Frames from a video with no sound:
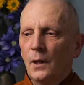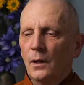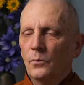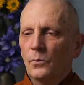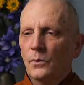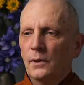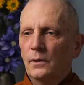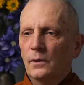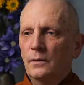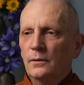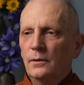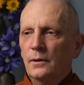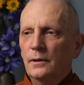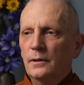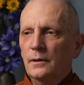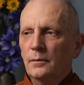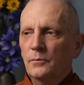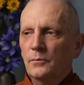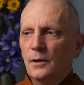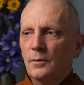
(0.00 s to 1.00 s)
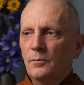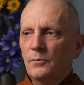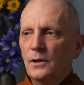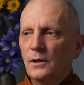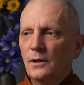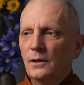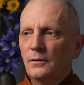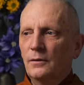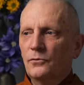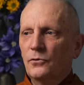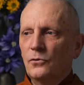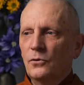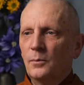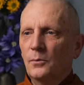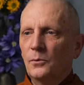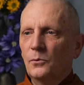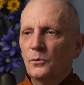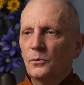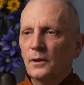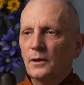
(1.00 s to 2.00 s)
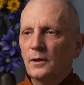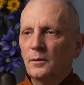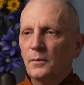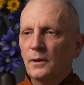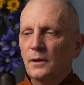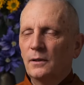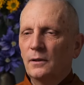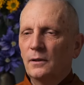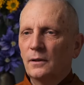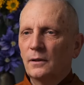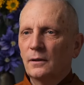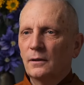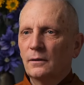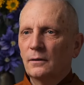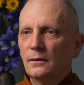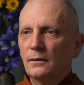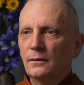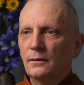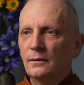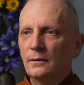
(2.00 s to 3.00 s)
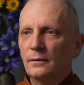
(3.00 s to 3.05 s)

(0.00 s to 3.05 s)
Well, sometimes I have trouble recommending